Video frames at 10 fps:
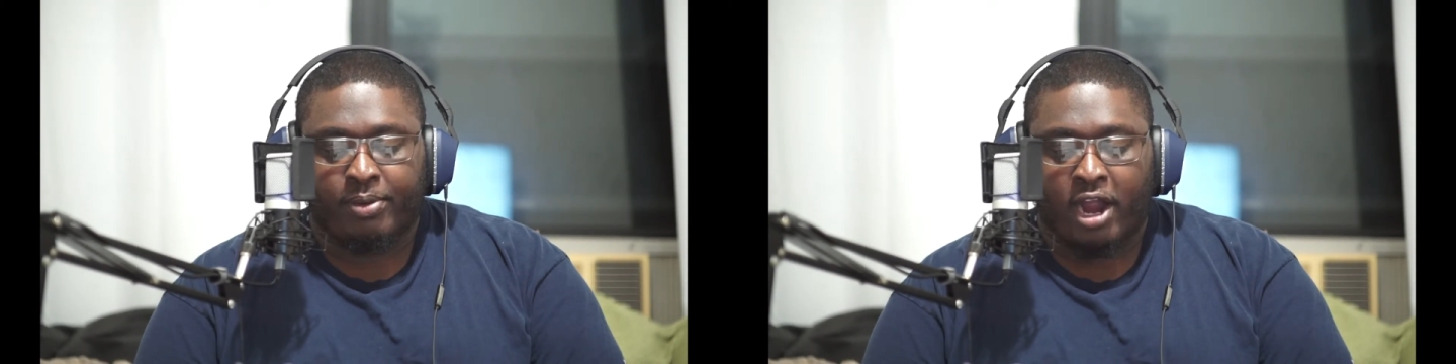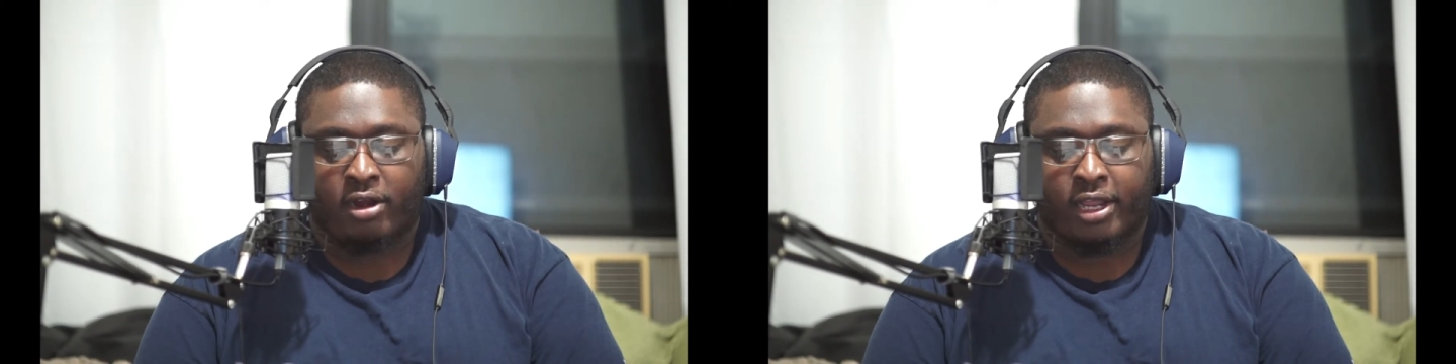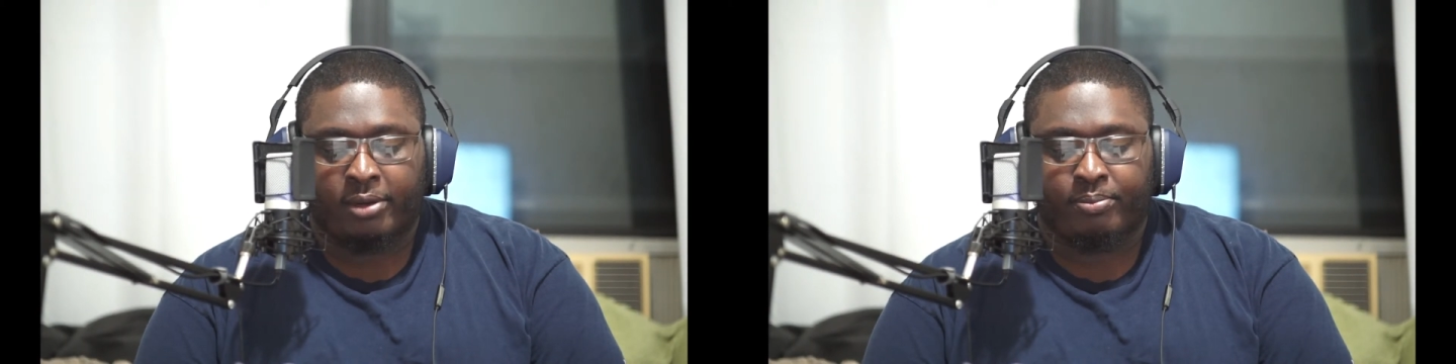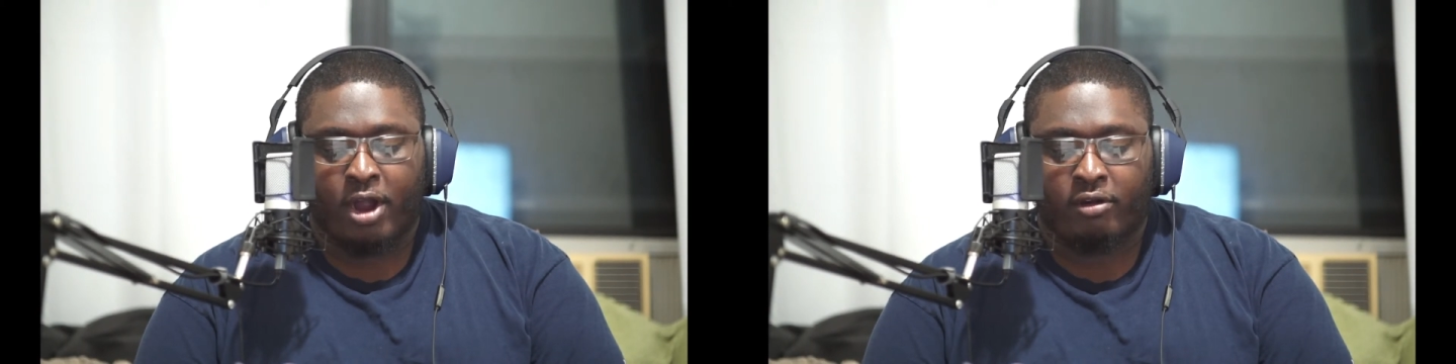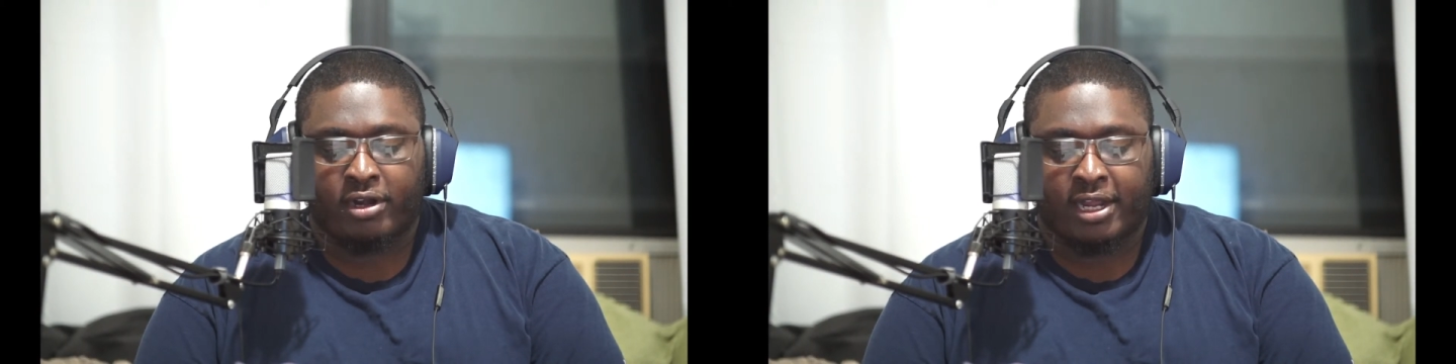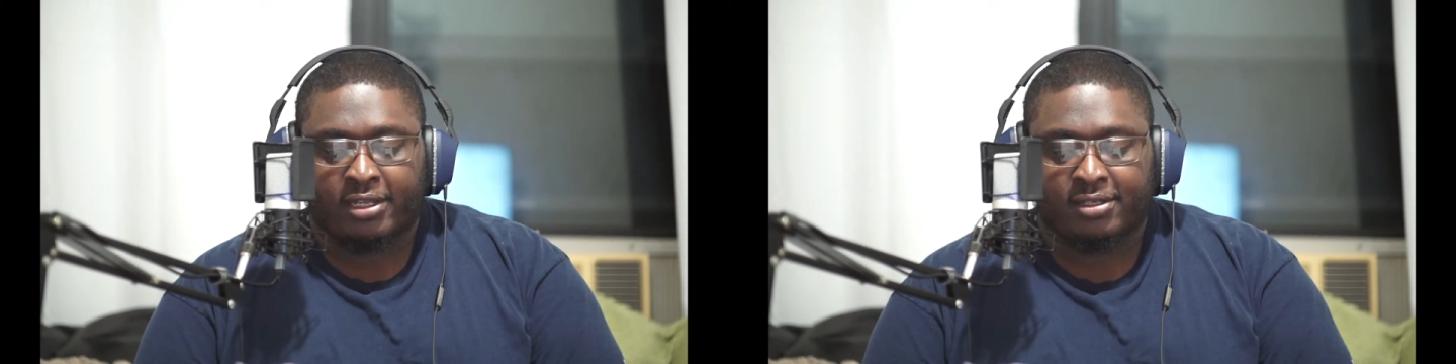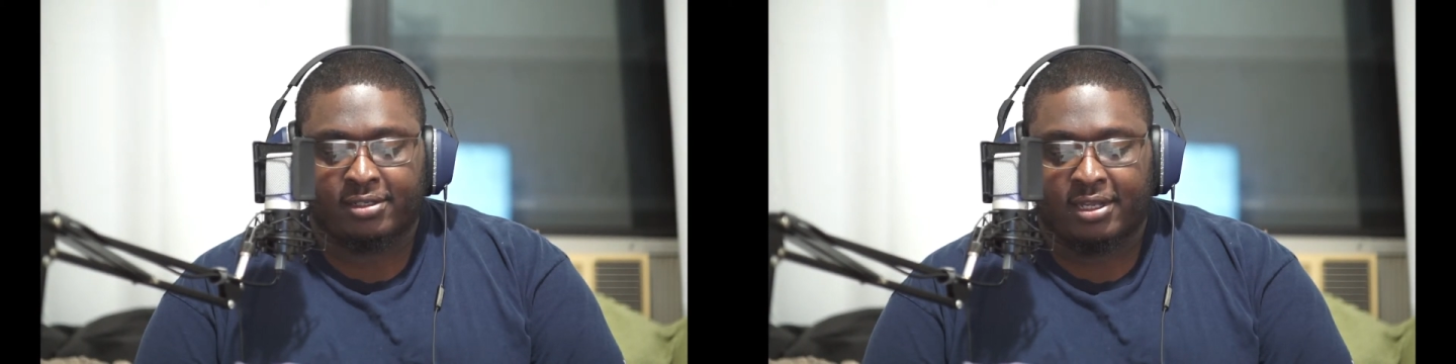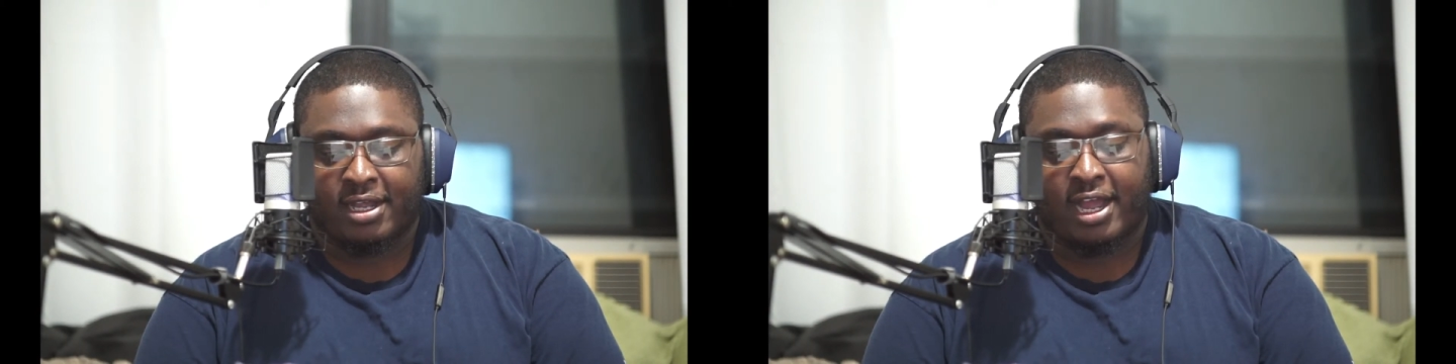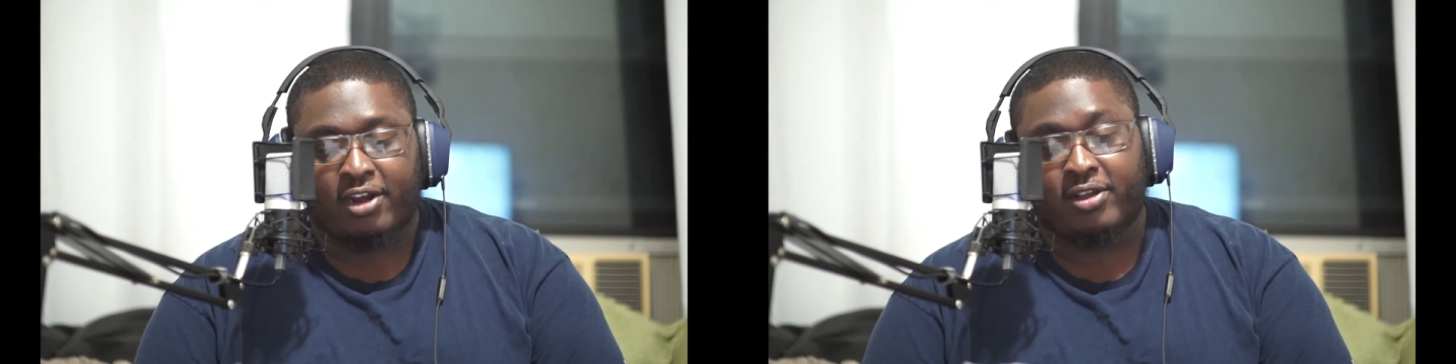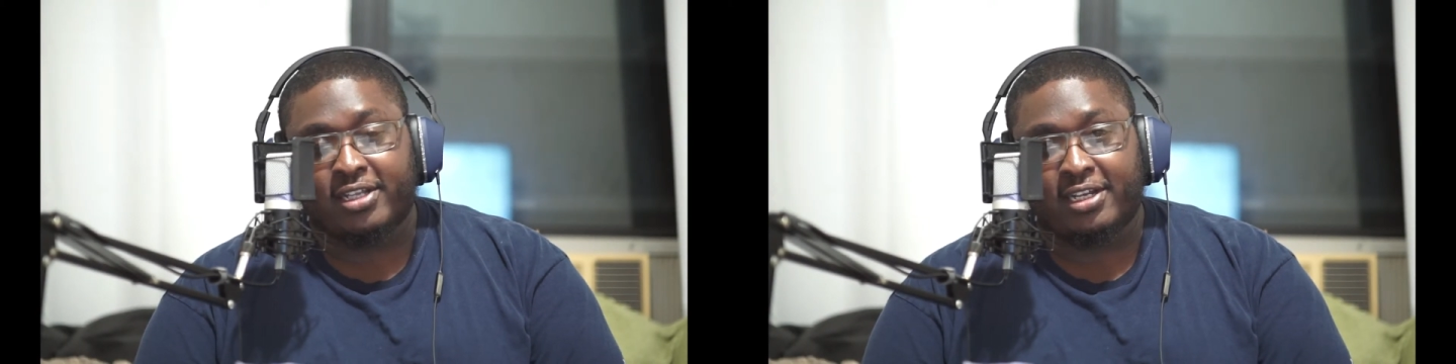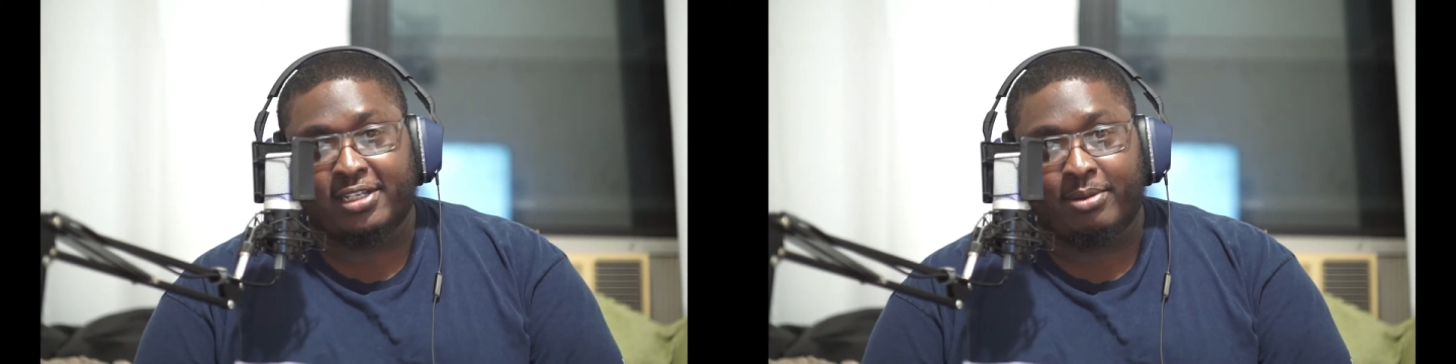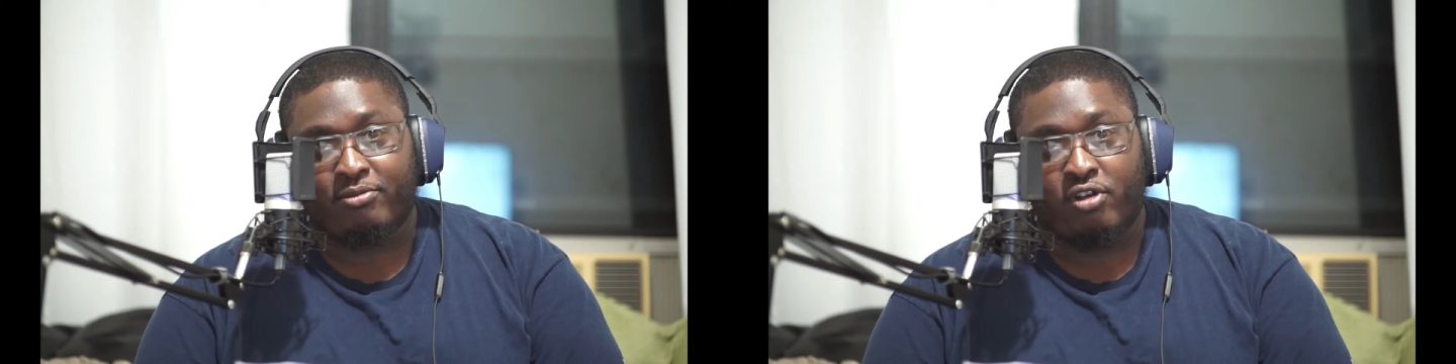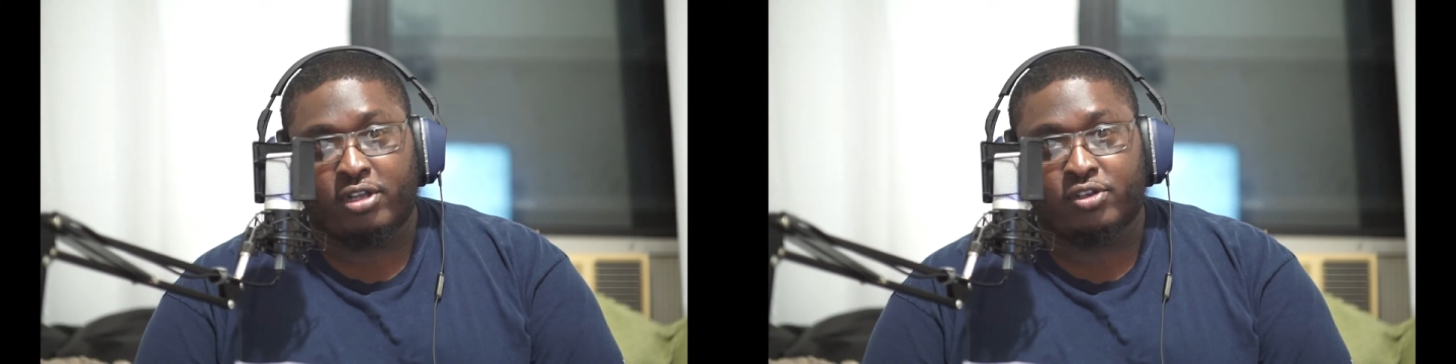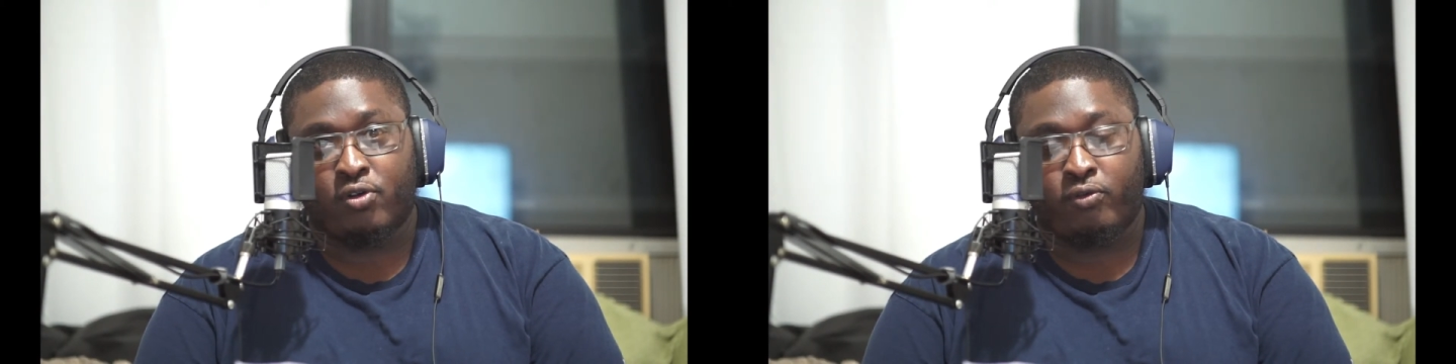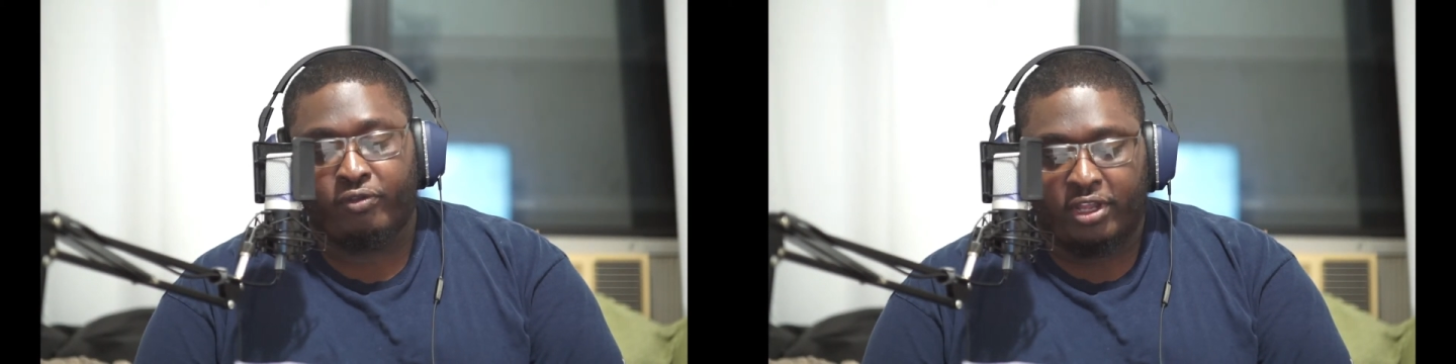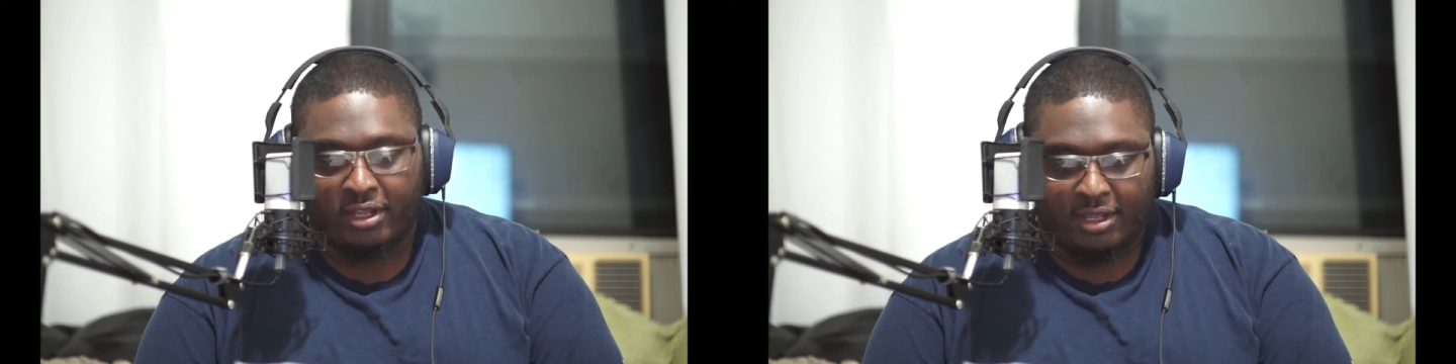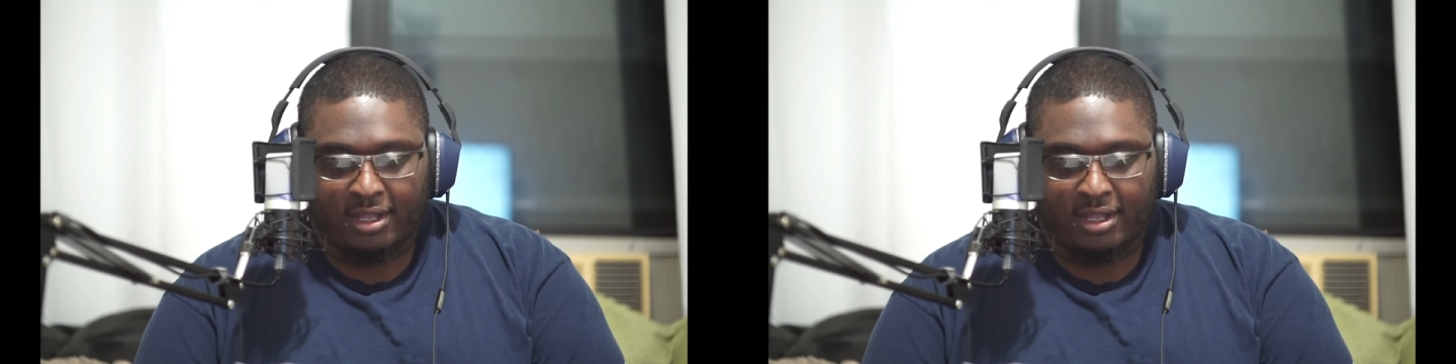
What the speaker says: Paradise. I know I said his name wrong. It's Kofi.